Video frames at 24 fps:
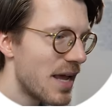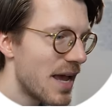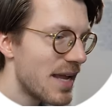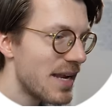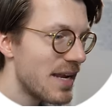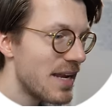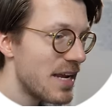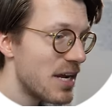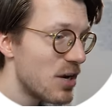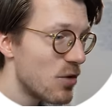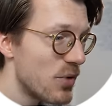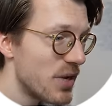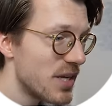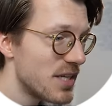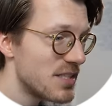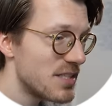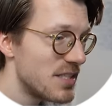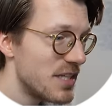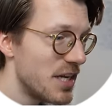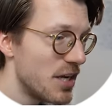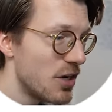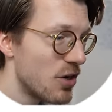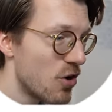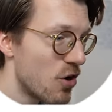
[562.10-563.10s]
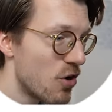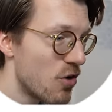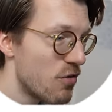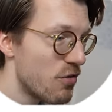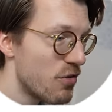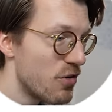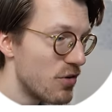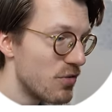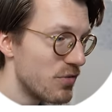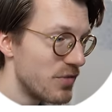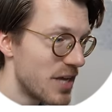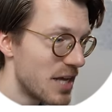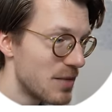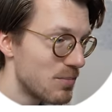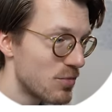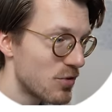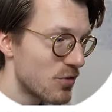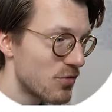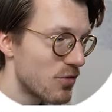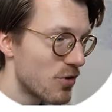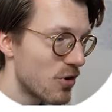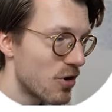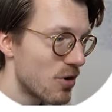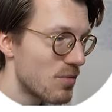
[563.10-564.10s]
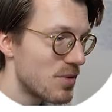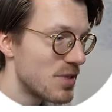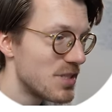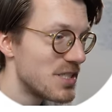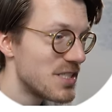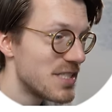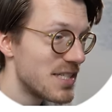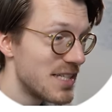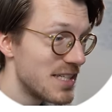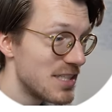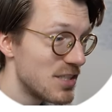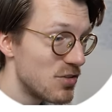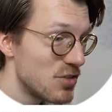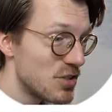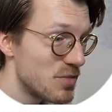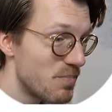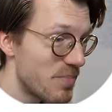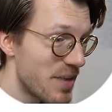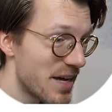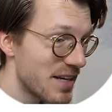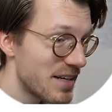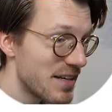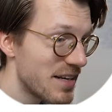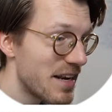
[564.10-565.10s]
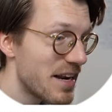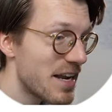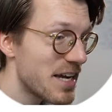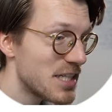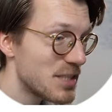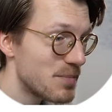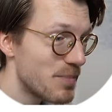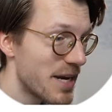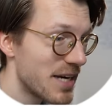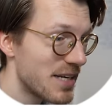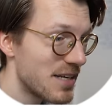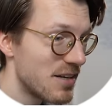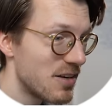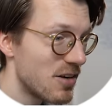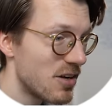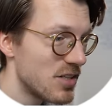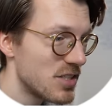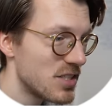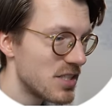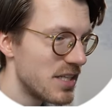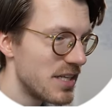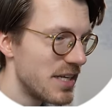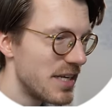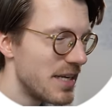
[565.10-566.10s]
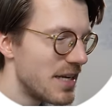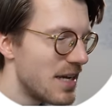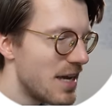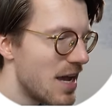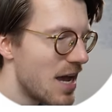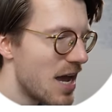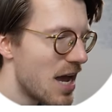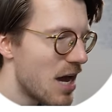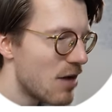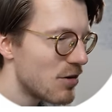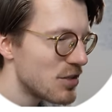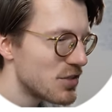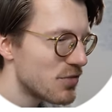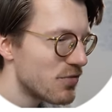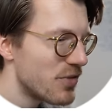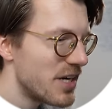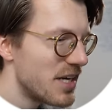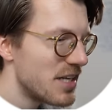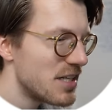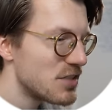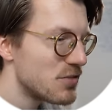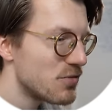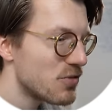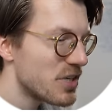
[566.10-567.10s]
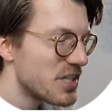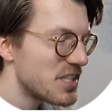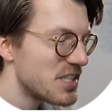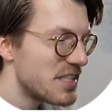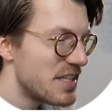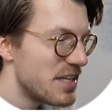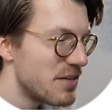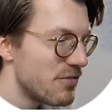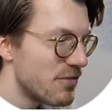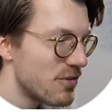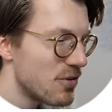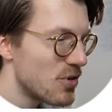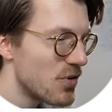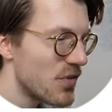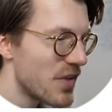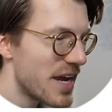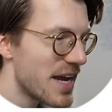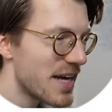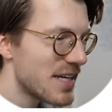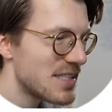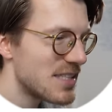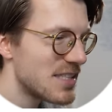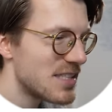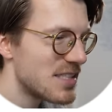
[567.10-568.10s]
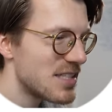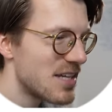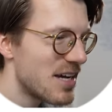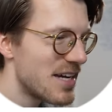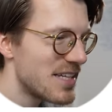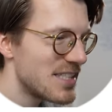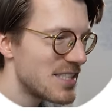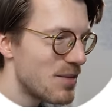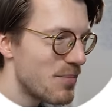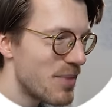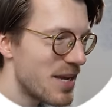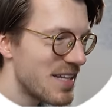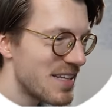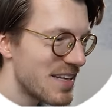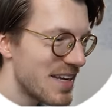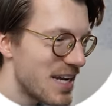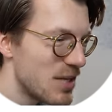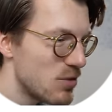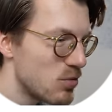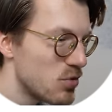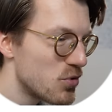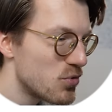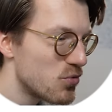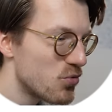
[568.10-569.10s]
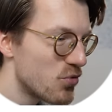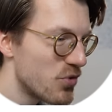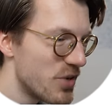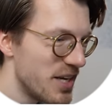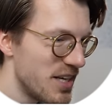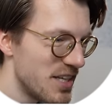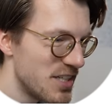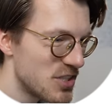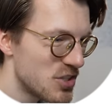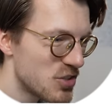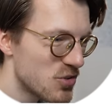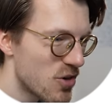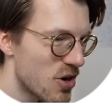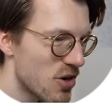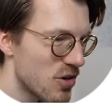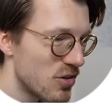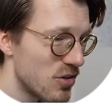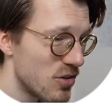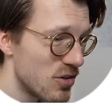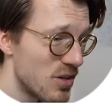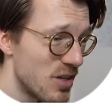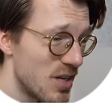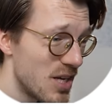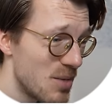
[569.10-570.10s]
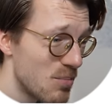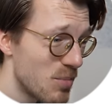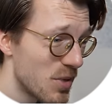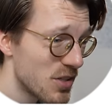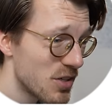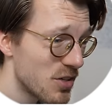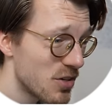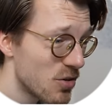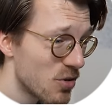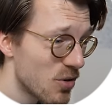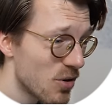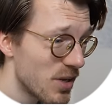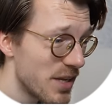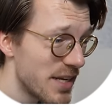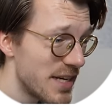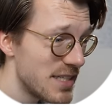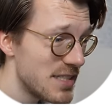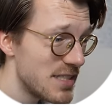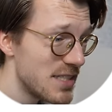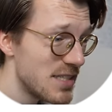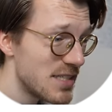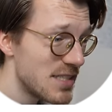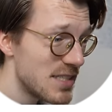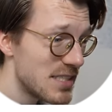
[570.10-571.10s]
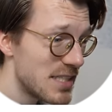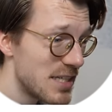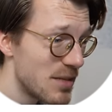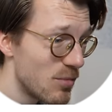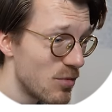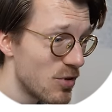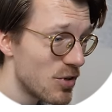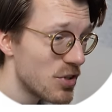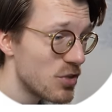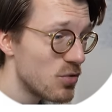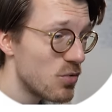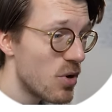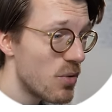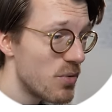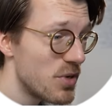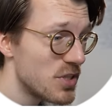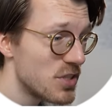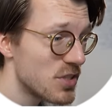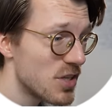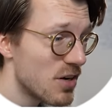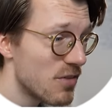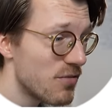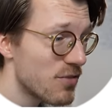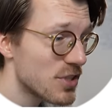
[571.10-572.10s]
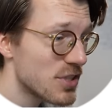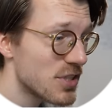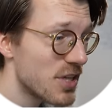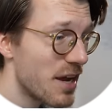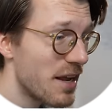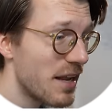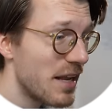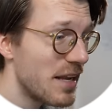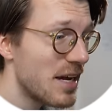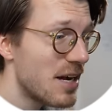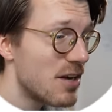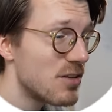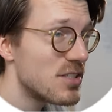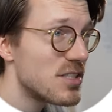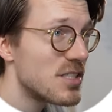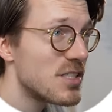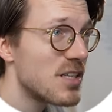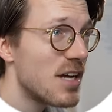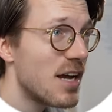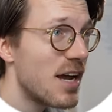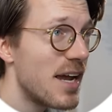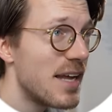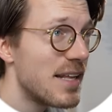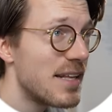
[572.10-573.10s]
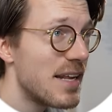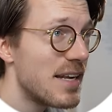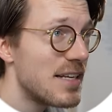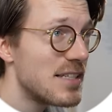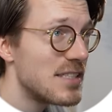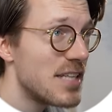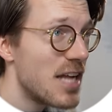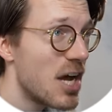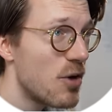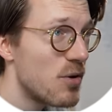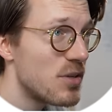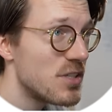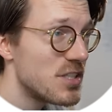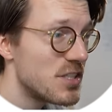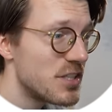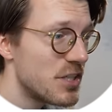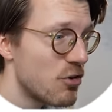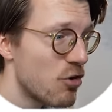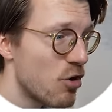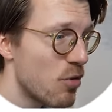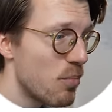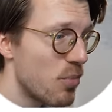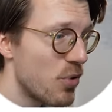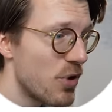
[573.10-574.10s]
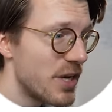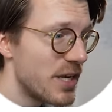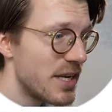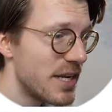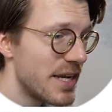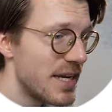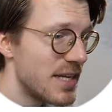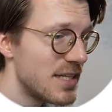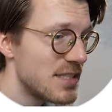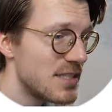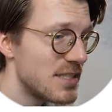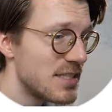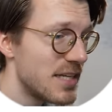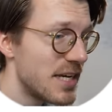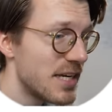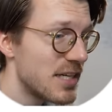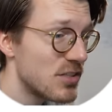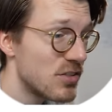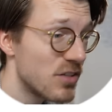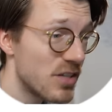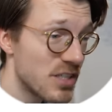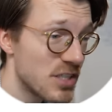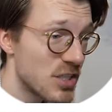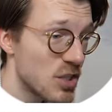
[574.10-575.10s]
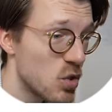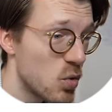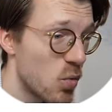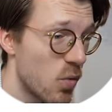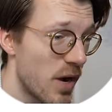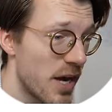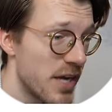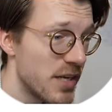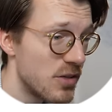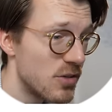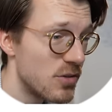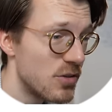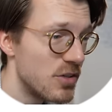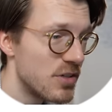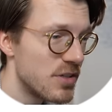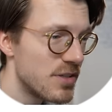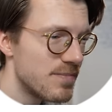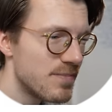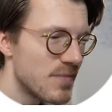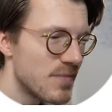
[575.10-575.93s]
And here we can see an overview of that performance, and this looks better than I expected, honestly. I was afraid that for this difficult exercise, the Band 8 would really struggle, but the correlation is similar to what we saw for cycling outside and is now at 0.86, so that's quite good.